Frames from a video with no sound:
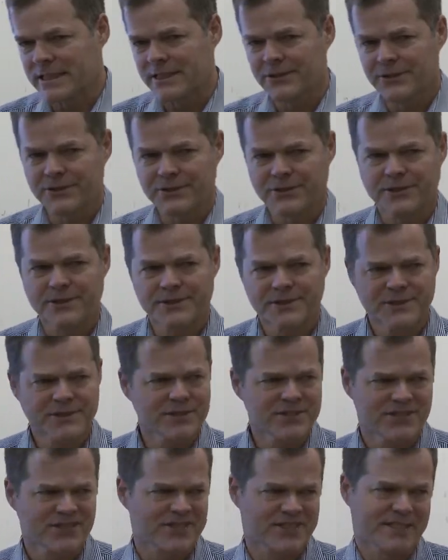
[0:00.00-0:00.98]
out here, because this
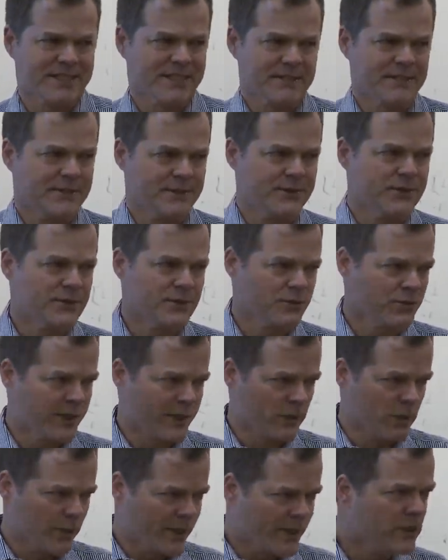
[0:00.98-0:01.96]
is just us. This is the
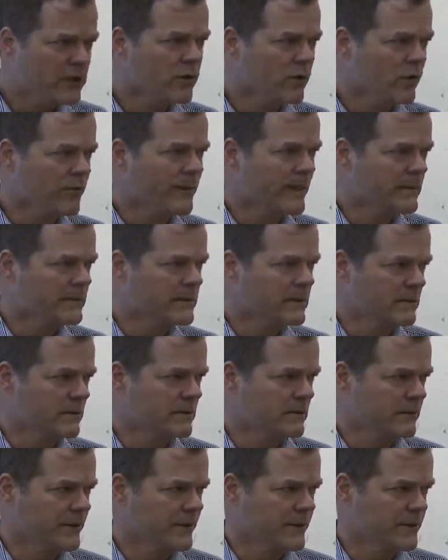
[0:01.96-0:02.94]
way we go about
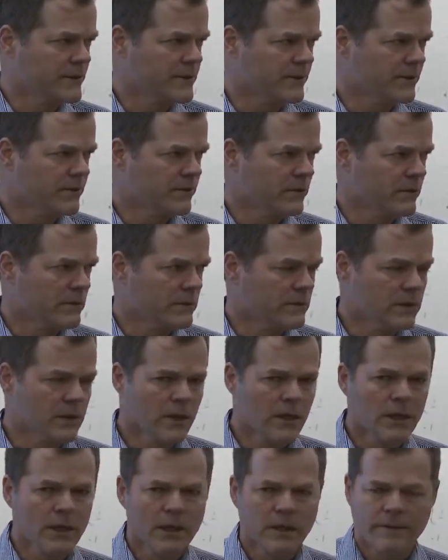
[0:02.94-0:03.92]
dealing with things in the world.
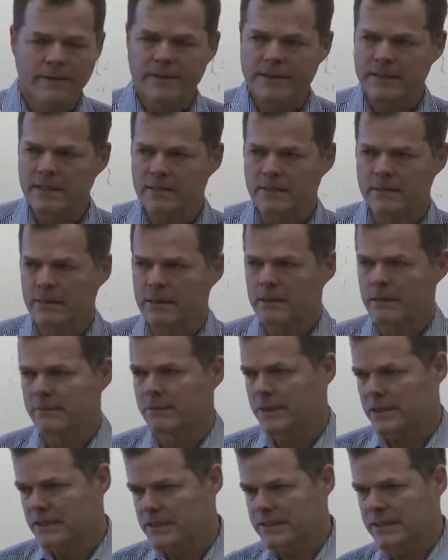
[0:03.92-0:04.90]
This is, uh,
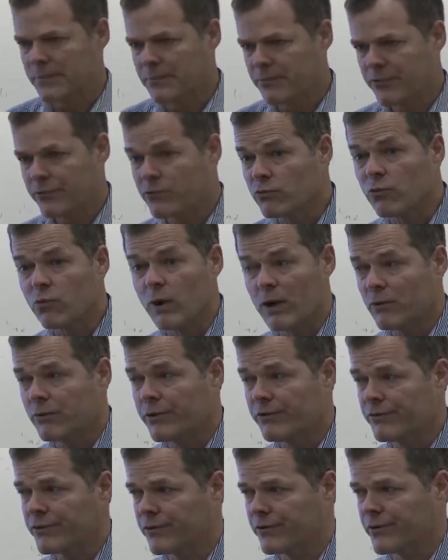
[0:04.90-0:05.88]
I'm going to step through what
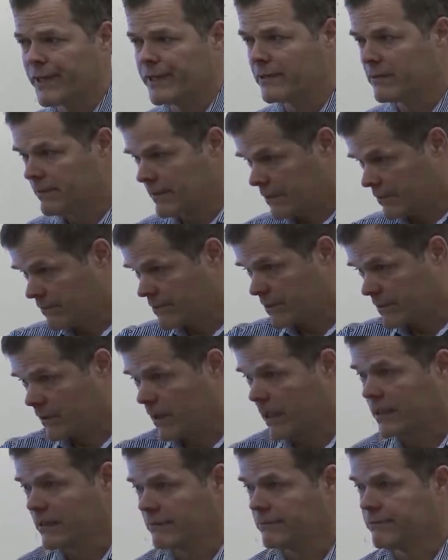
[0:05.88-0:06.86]
we've created. We use a
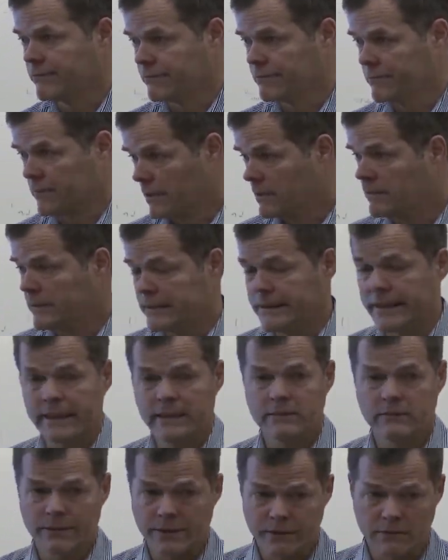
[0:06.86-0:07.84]
lot of NOAA
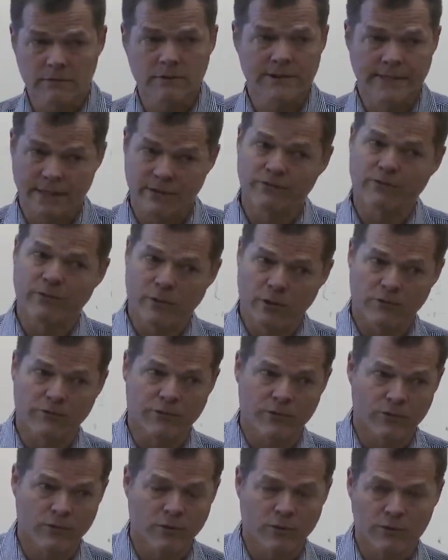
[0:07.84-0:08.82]
data. We use data from all
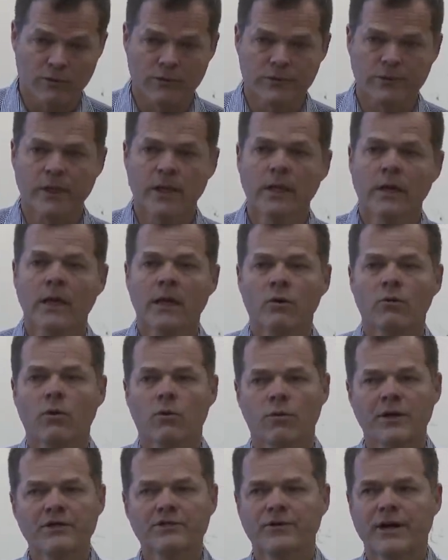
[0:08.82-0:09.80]
over the world.
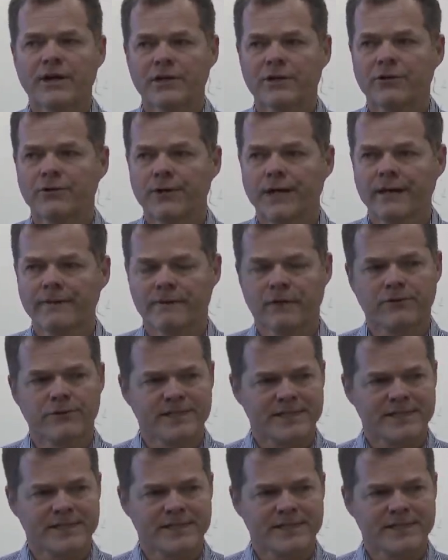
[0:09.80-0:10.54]
What we try to create, though,